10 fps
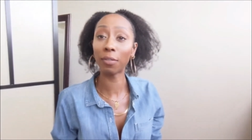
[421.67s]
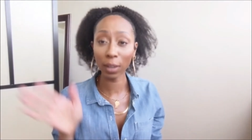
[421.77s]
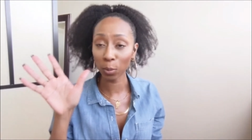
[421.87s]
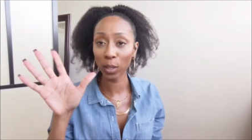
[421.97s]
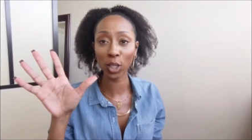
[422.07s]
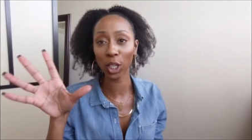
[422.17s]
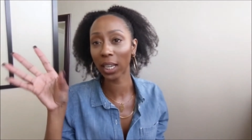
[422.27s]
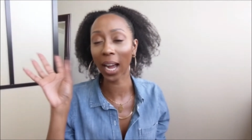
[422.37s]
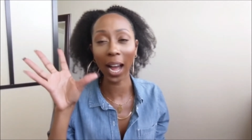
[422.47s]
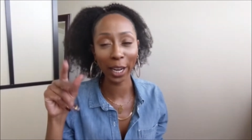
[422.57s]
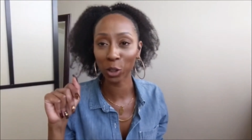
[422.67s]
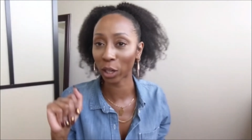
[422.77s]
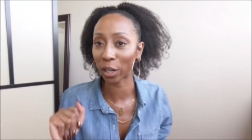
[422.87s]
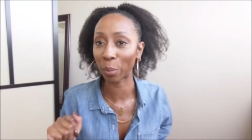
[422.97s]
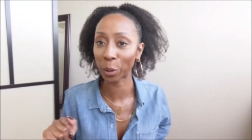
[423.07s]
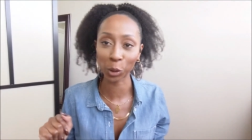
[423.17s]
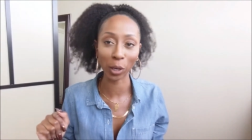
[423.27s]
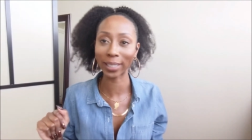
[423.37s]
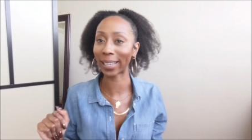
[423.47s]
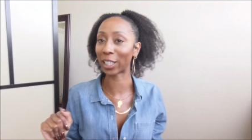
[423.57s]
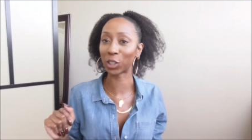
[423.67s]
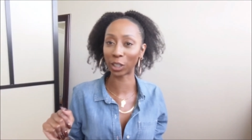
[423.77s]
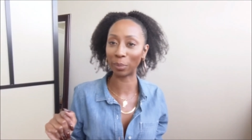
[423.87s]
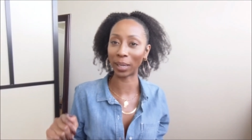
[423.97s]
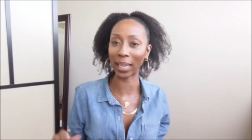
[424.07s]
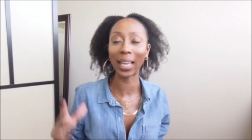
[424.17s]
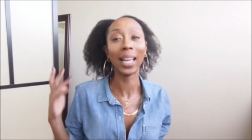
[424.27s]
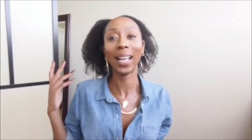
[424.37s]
if it was looking hydrated and moisturized like it should be,